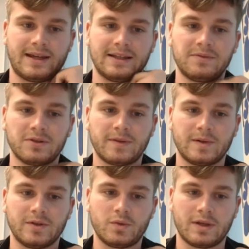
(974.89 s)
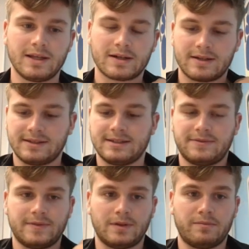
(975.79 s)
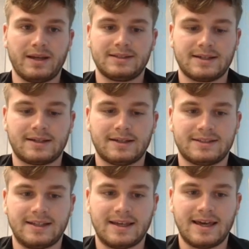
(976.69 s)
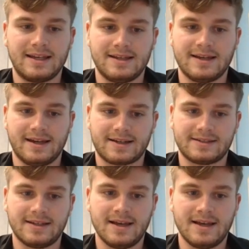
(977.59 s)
And what we will do here is that we will basically say ADX